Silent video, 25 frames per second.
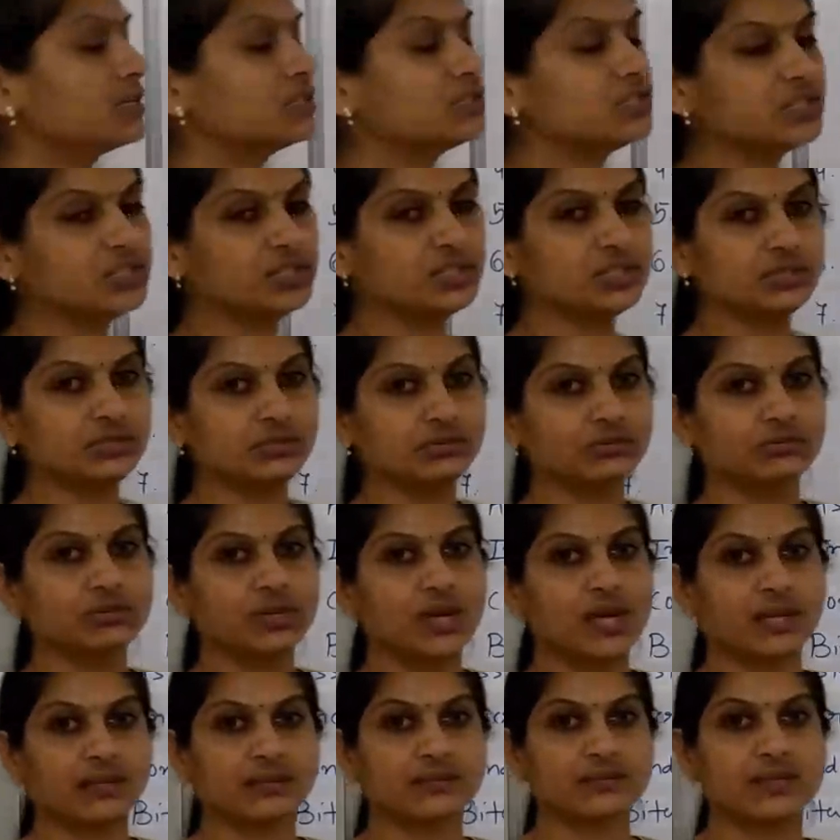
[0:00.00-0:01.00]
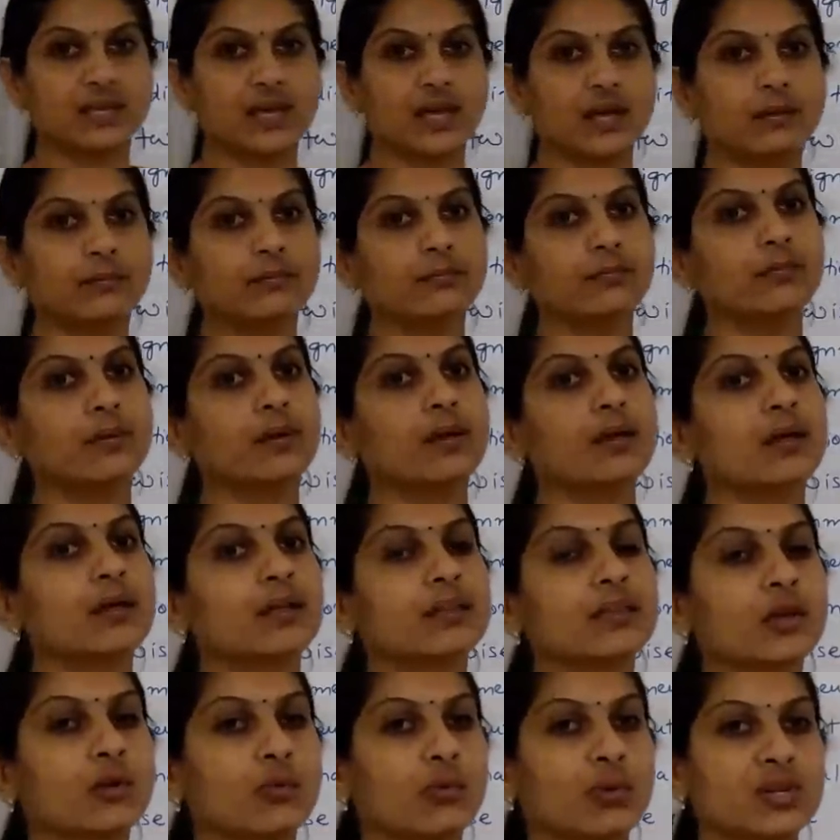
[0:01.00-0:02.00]
a GTU exam
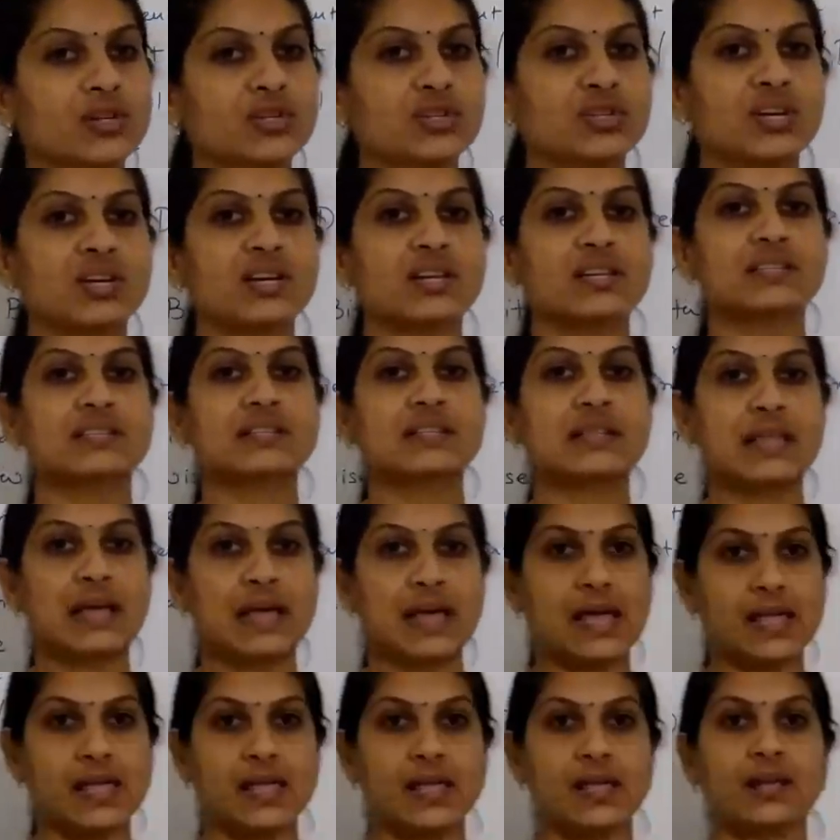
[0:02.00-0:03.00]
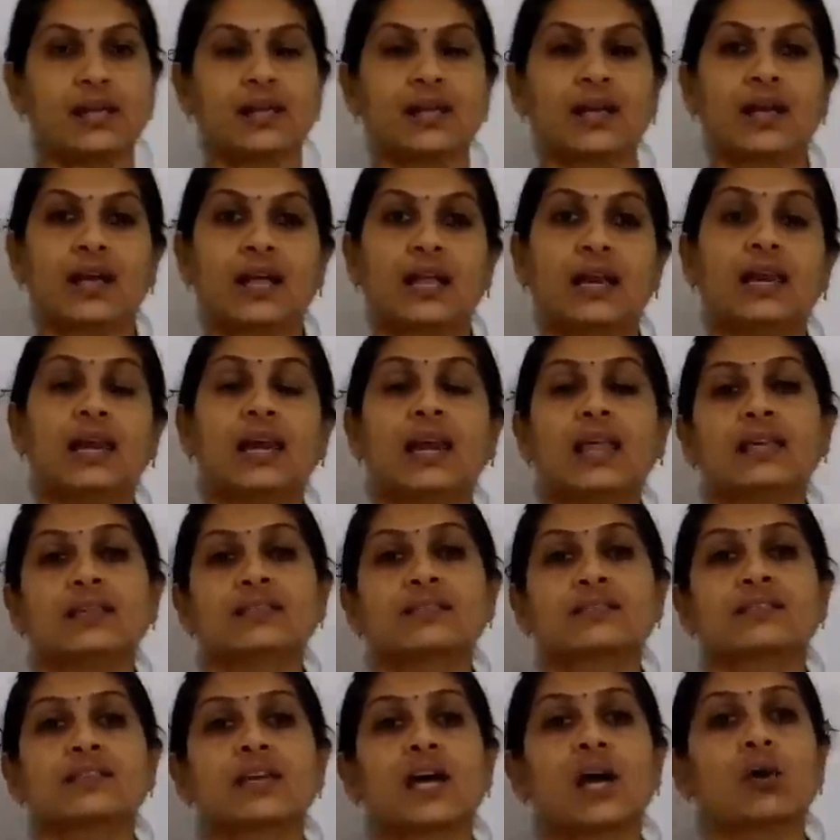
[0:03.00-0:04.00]
the question is like
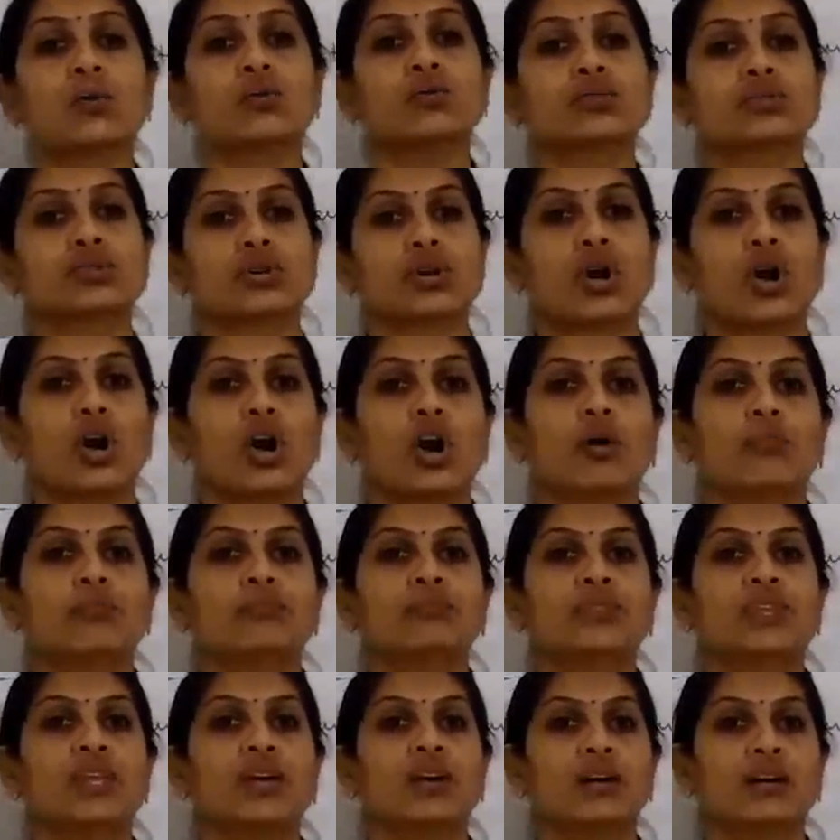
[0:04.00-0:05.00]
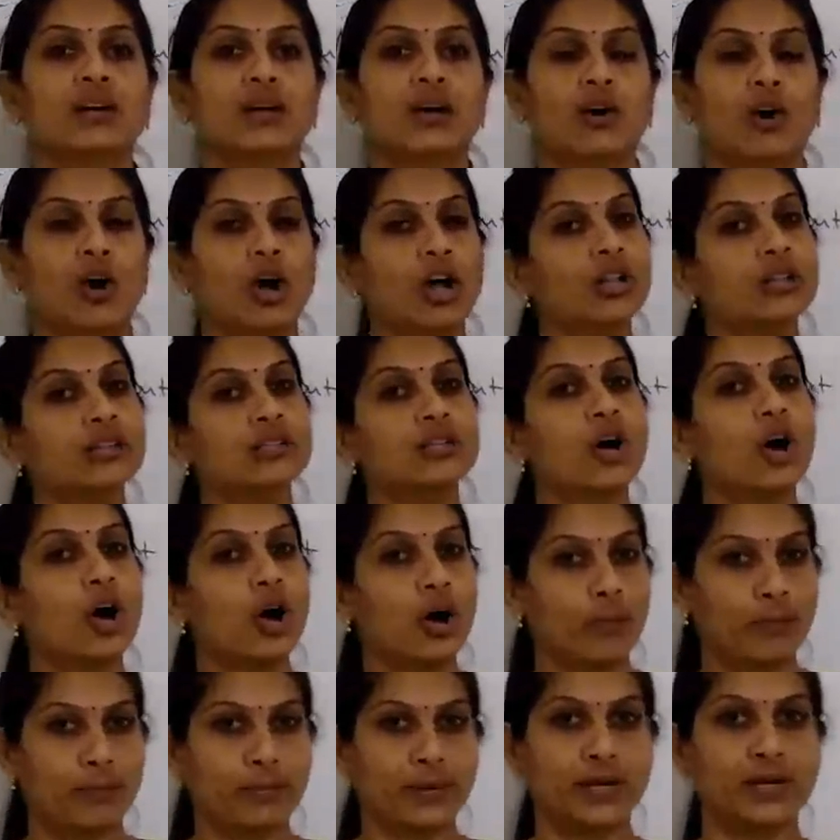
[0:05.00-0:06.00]
list out of all the
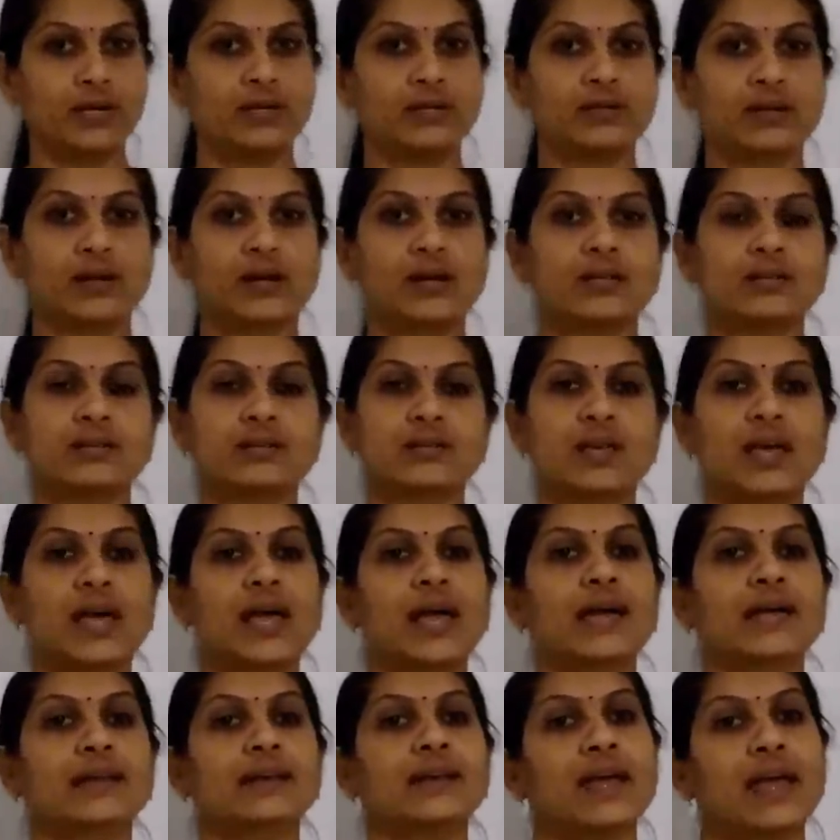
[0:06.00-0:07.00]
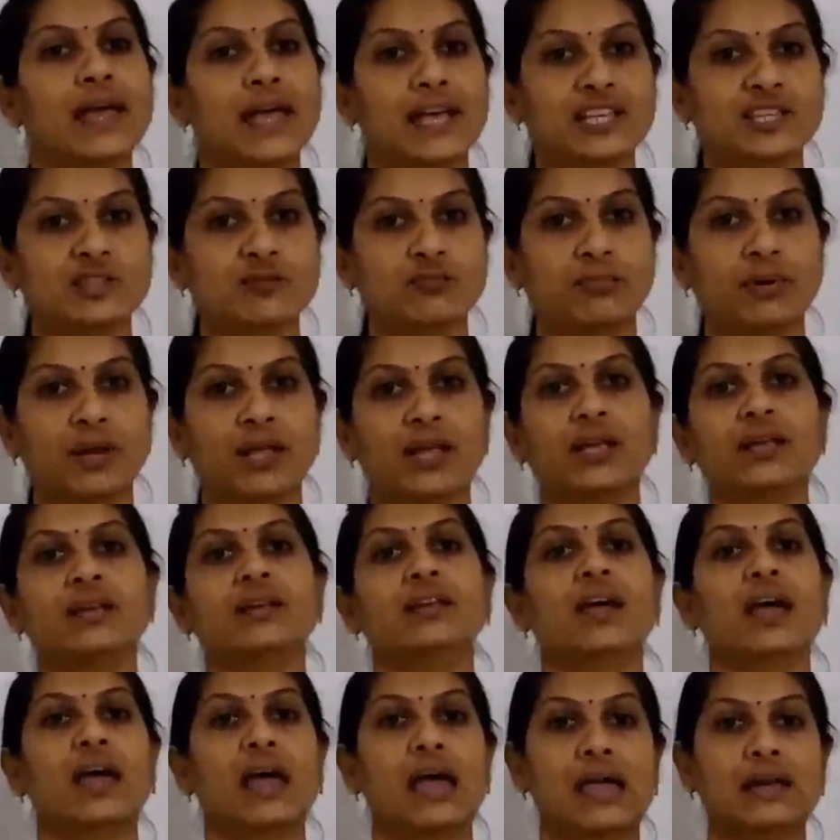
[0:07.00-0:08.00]
operators and
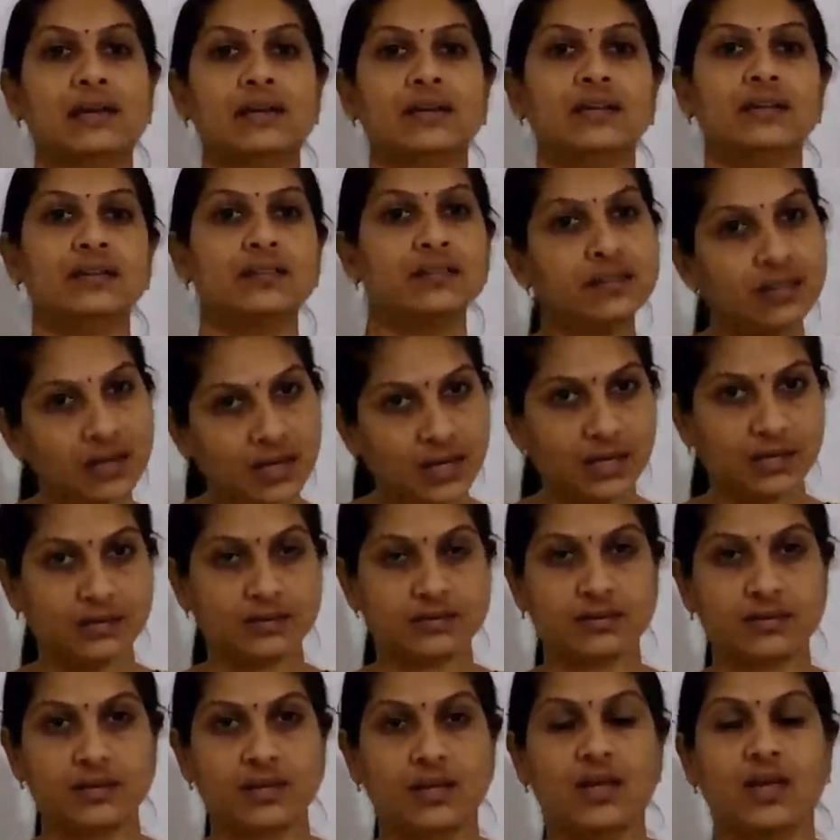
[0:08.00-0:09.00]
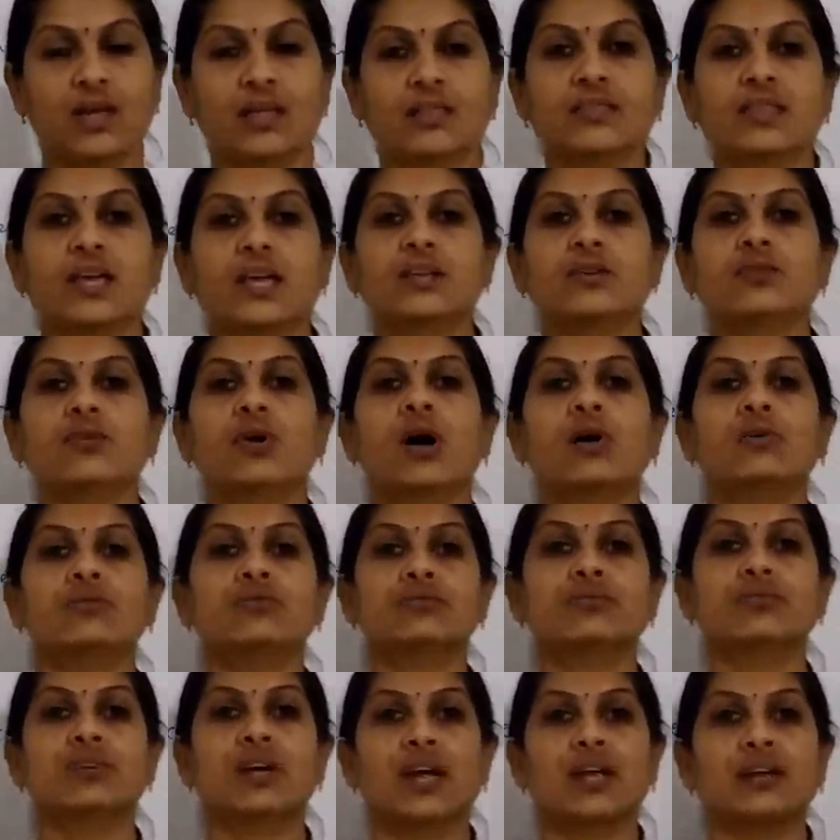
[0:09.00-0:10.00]
explain any threes, then you have
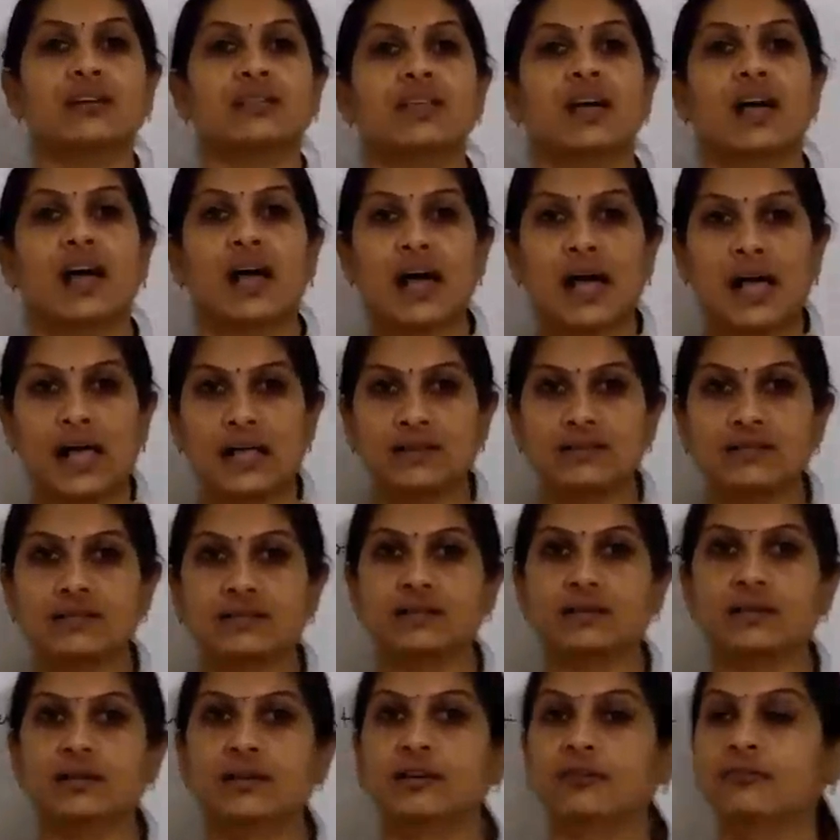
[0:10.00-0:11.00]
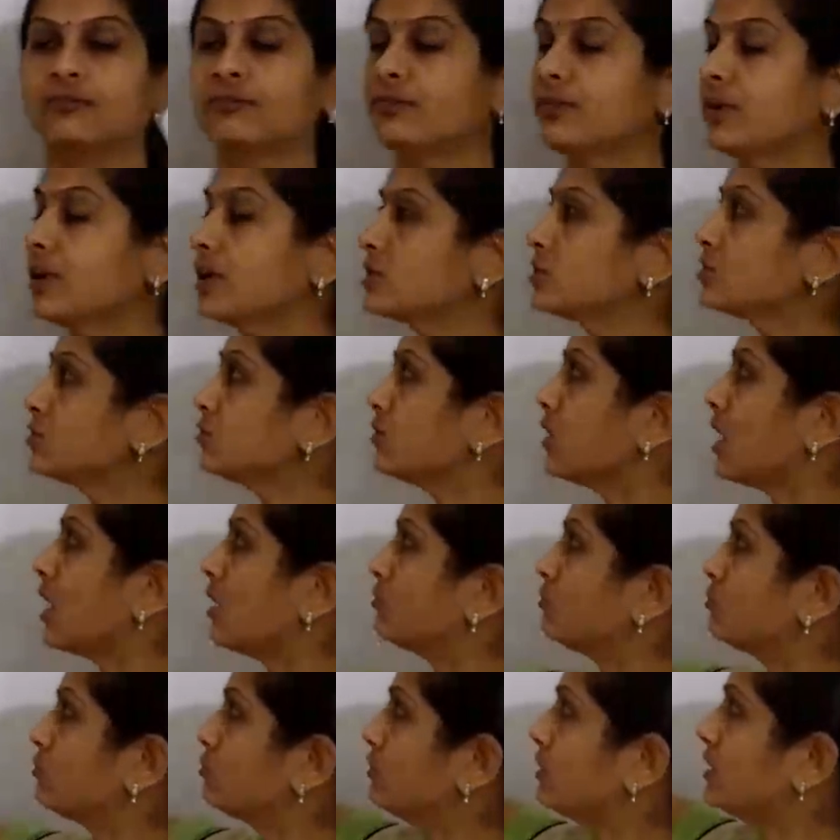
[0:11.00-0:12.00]
to write the answer. First you
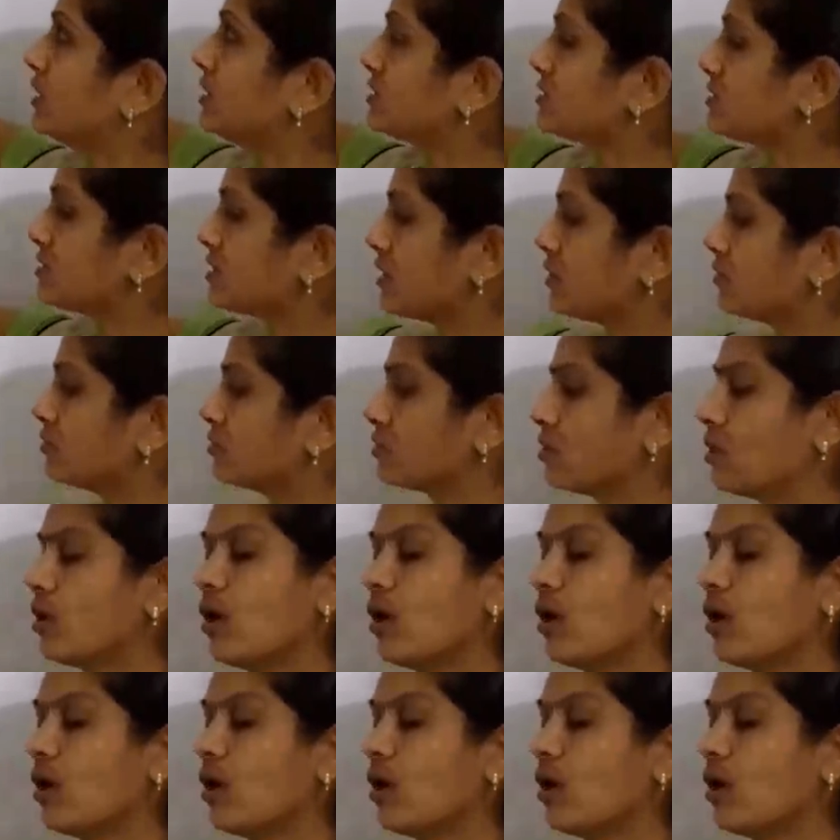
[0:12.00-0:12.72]
have to list out